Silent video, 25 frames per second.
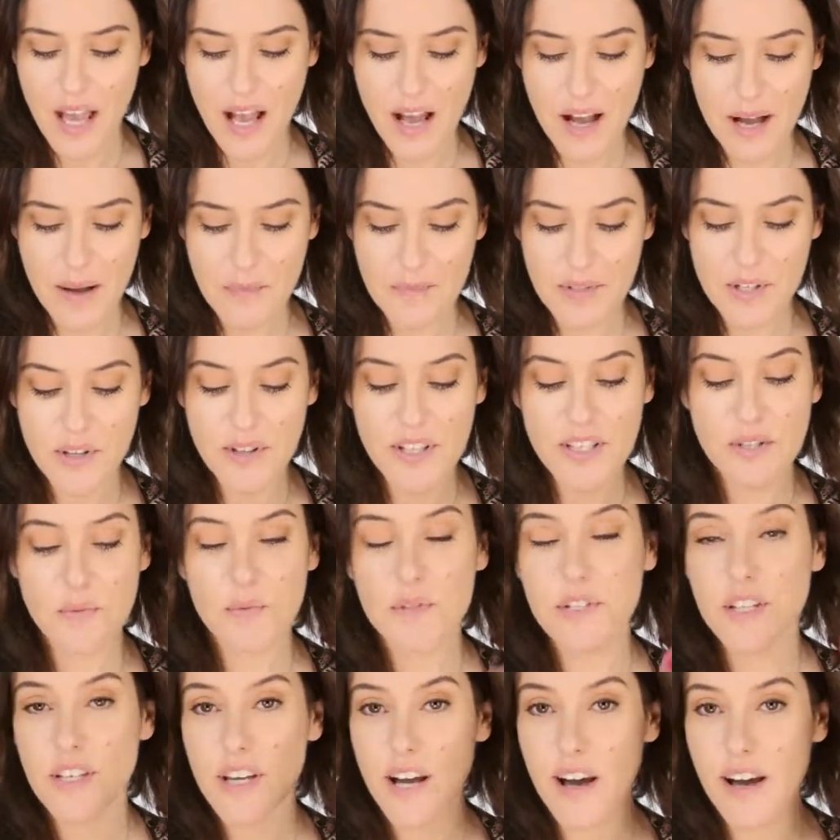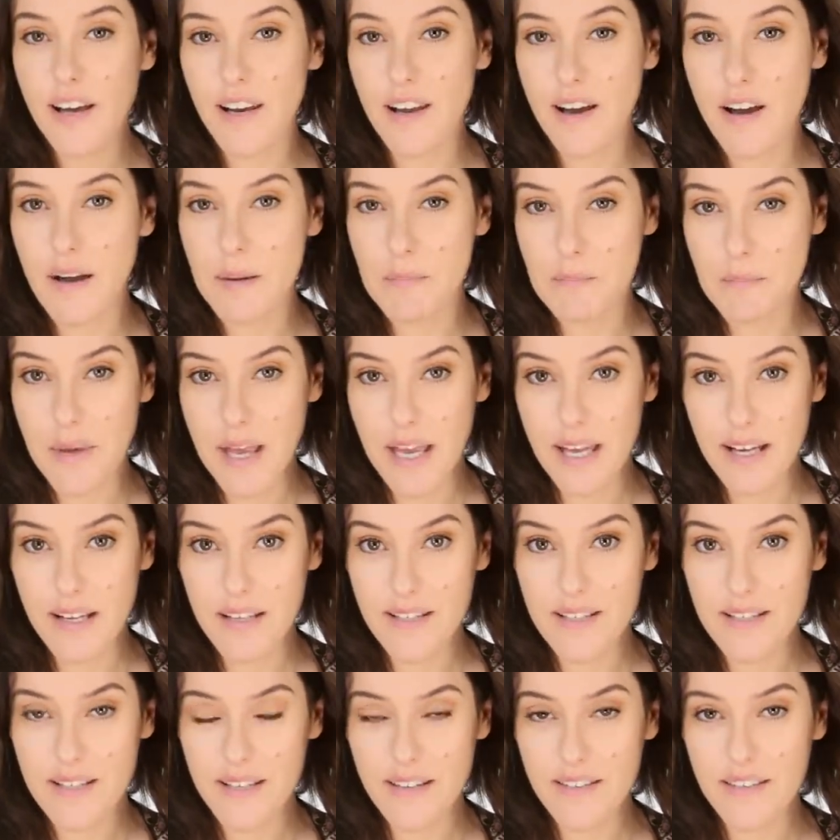So this was the colour I
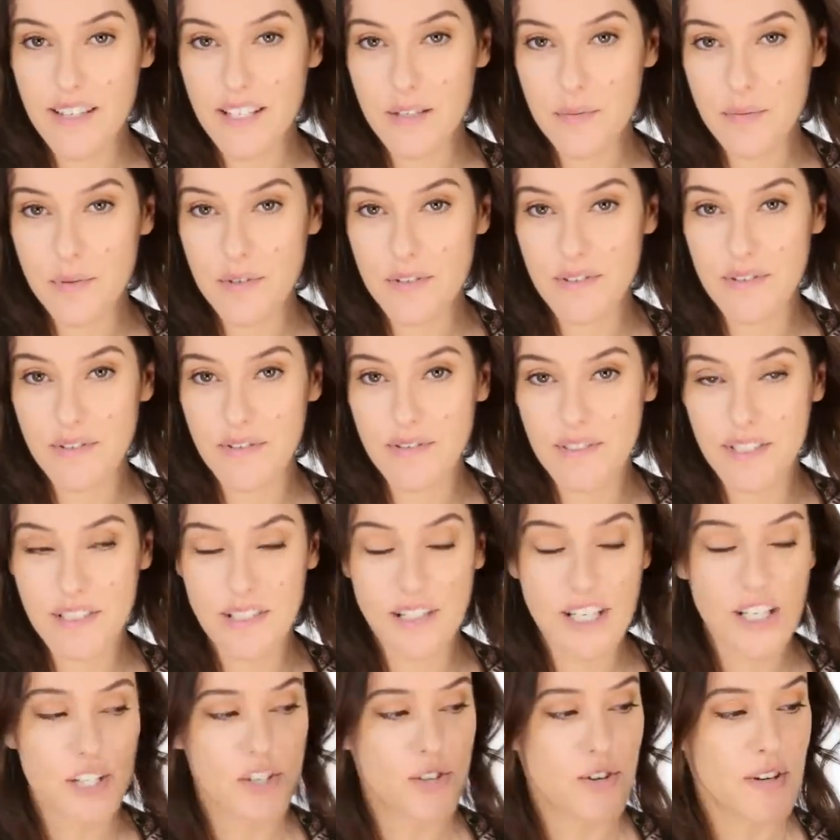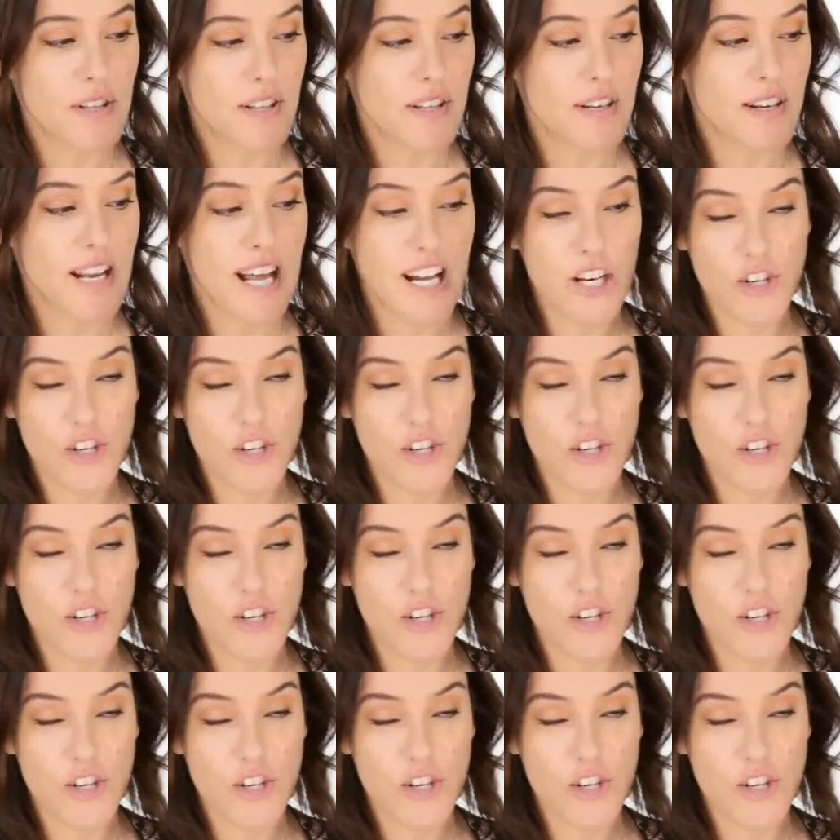mixed. And this was literally the